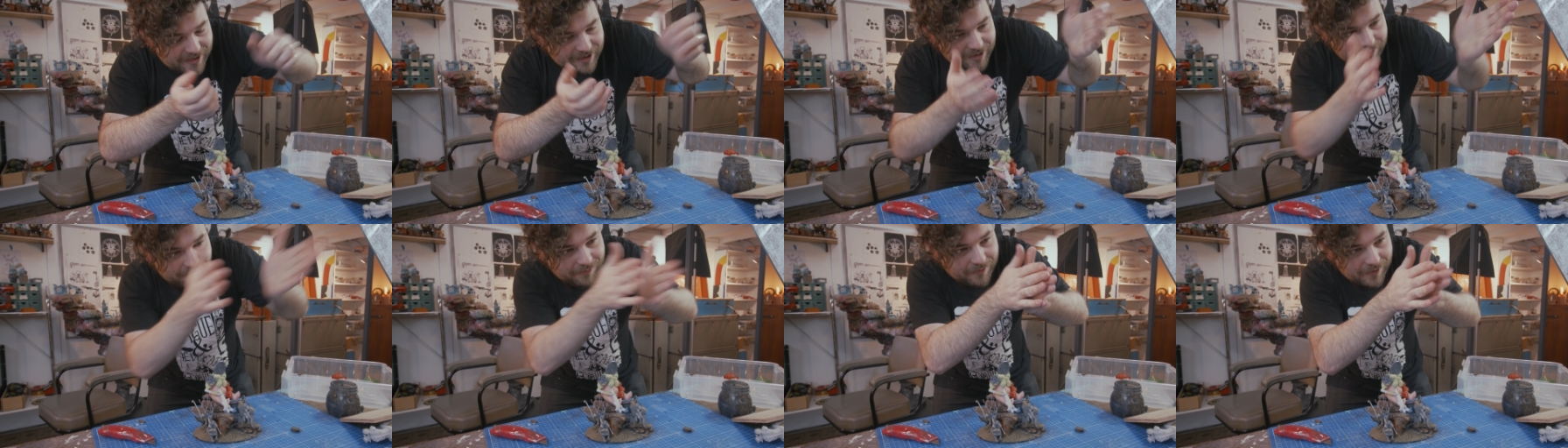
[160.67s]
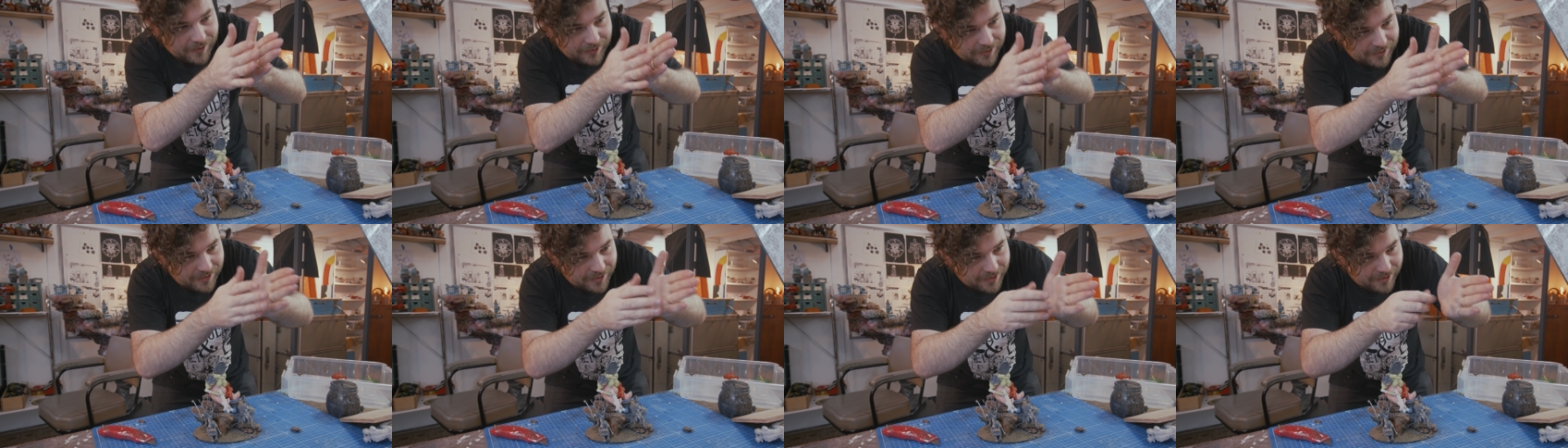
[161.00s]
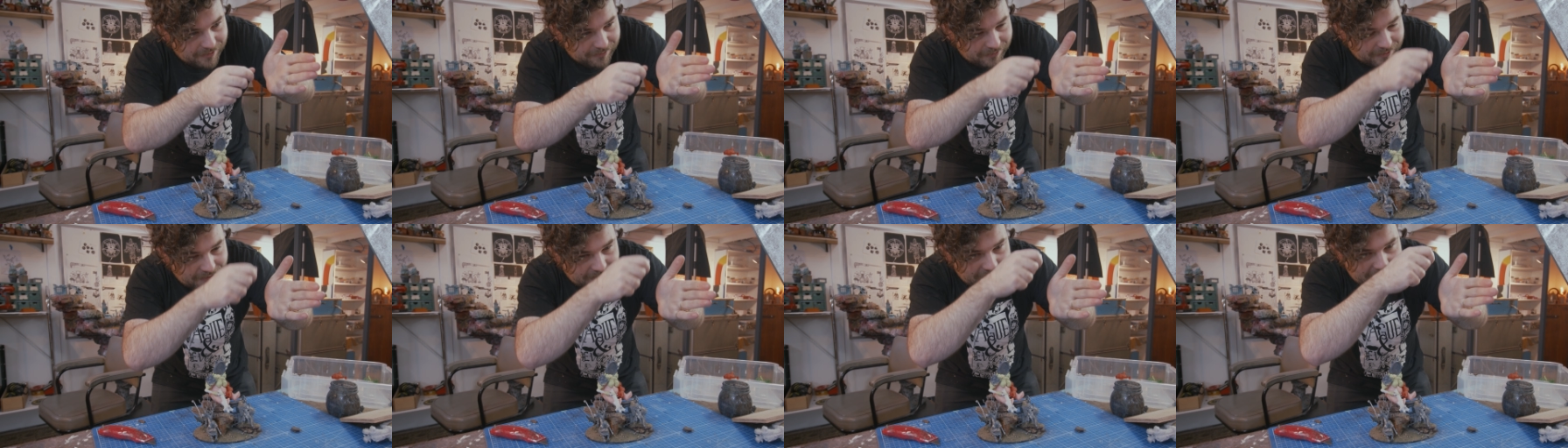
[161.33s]
and you fold it
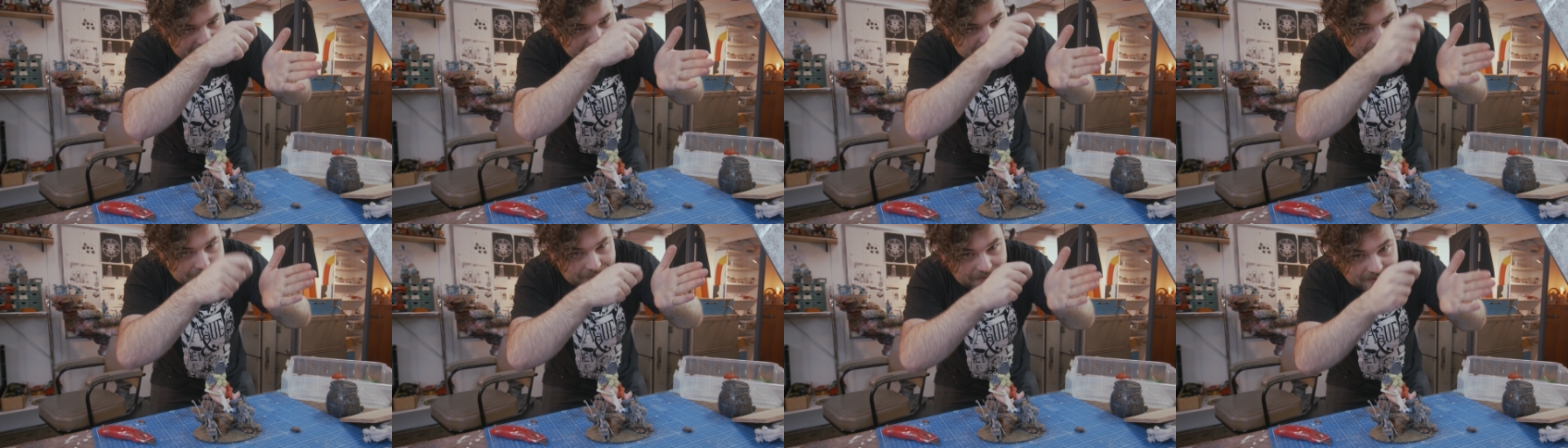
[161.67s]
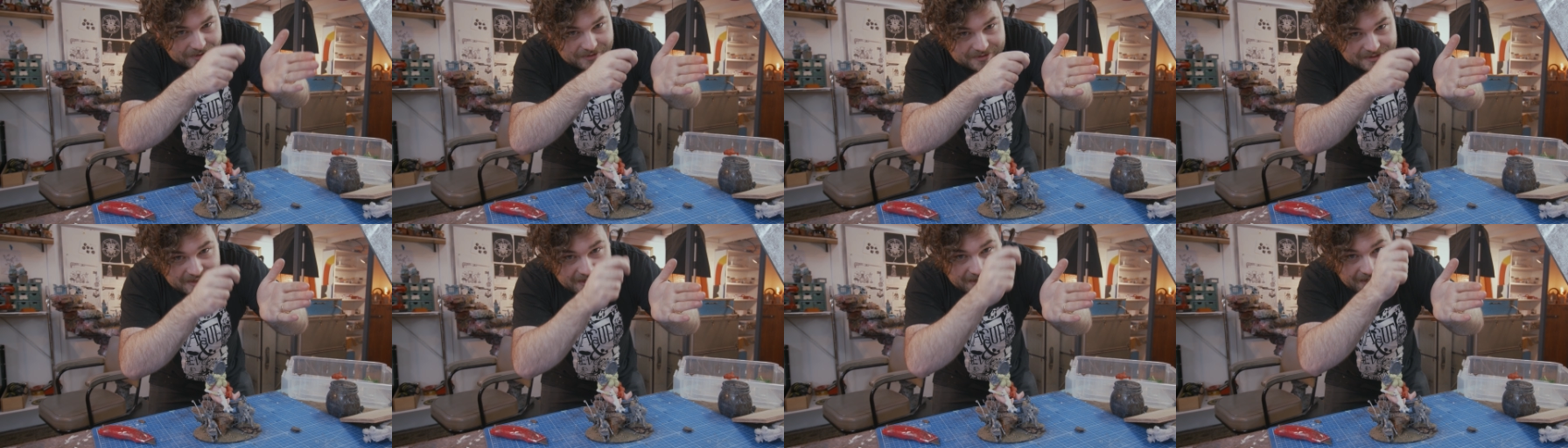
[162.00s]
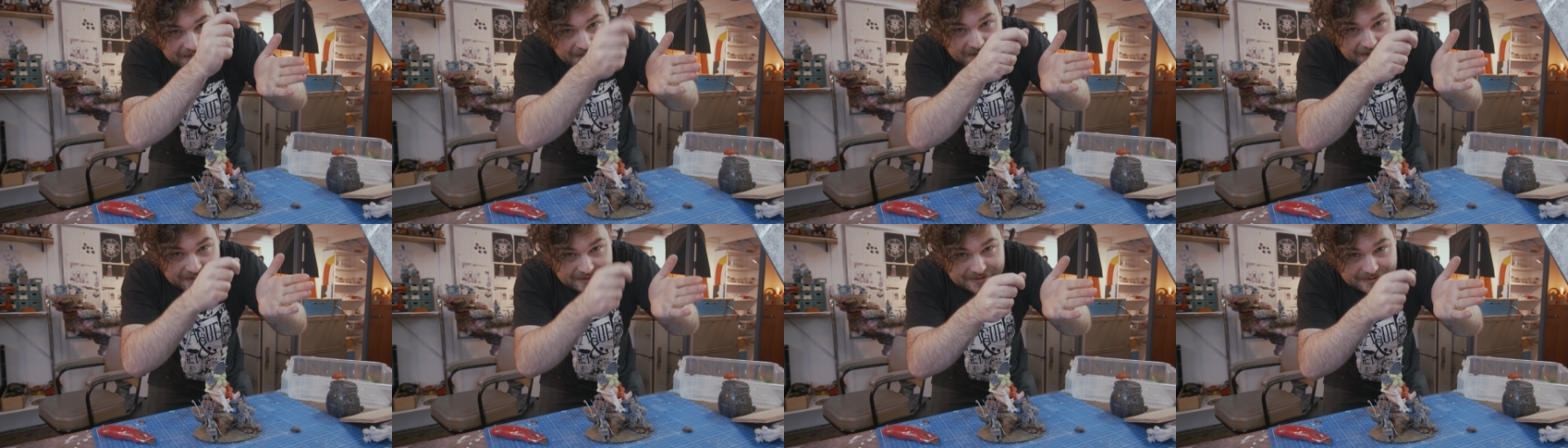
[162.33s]
over, and then someone else
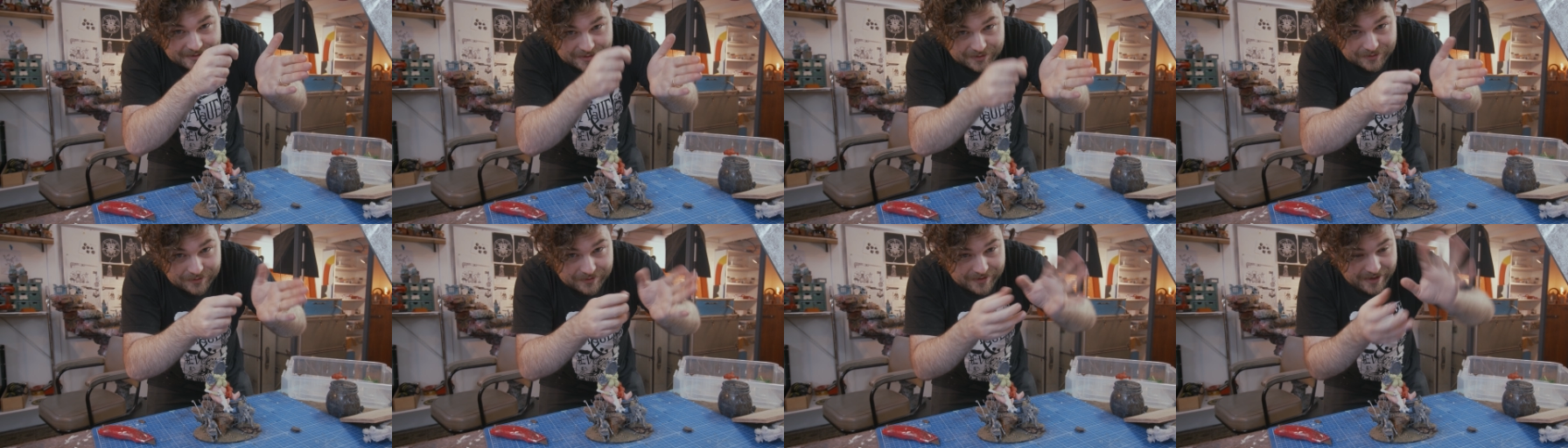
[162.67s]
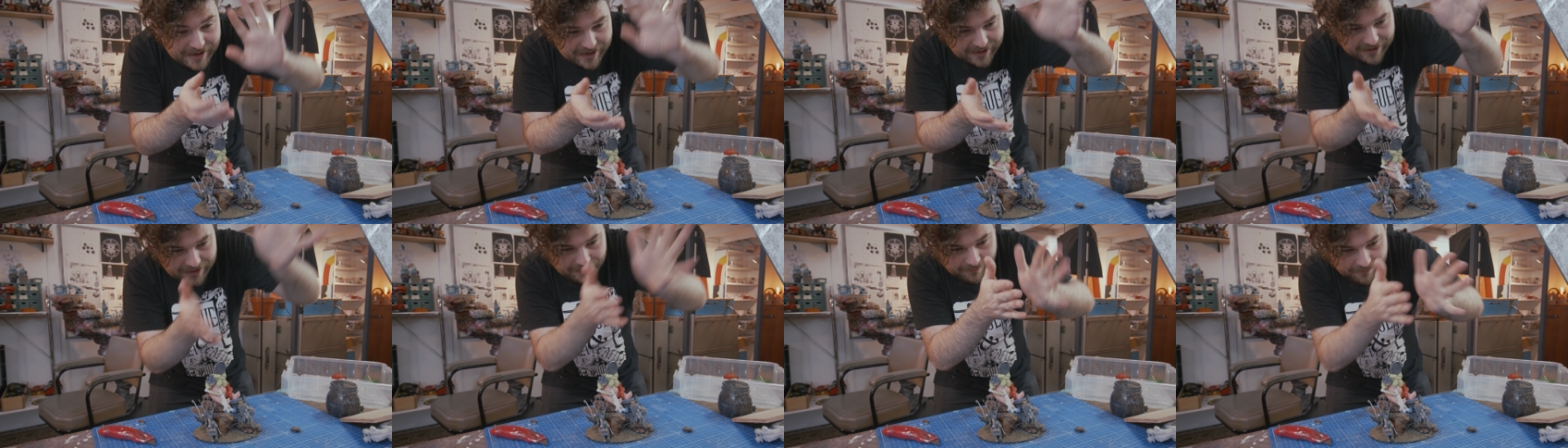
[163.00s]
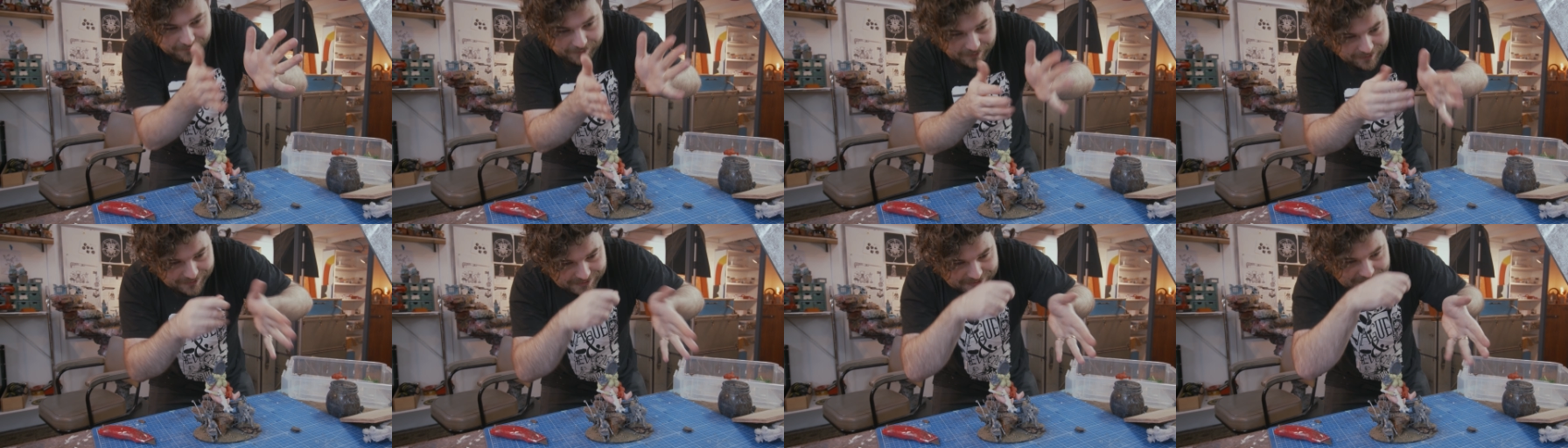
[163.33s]
connects to that and then
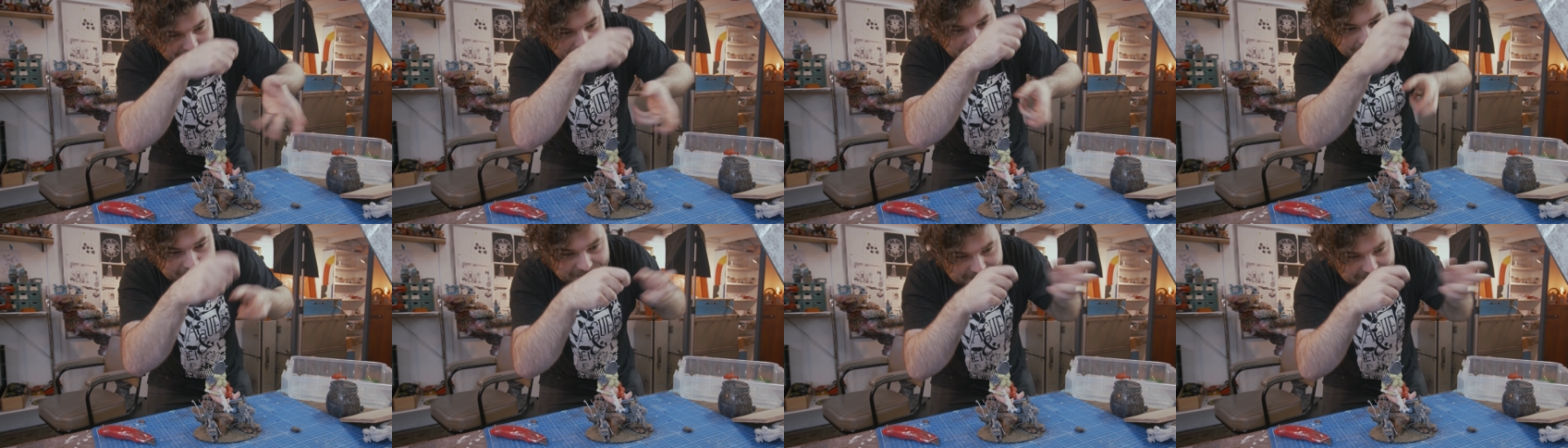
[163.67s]
folds it over,